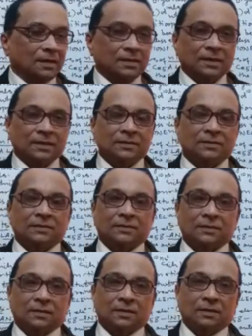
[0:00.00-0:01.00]
that is
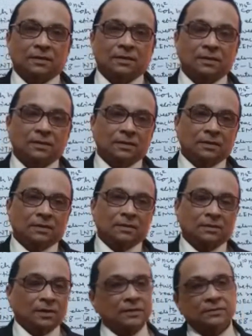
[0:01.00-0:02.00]
uh,
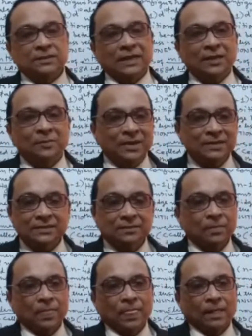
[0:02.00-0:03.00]
trans elements
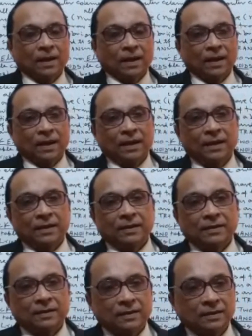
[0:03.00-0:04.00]
and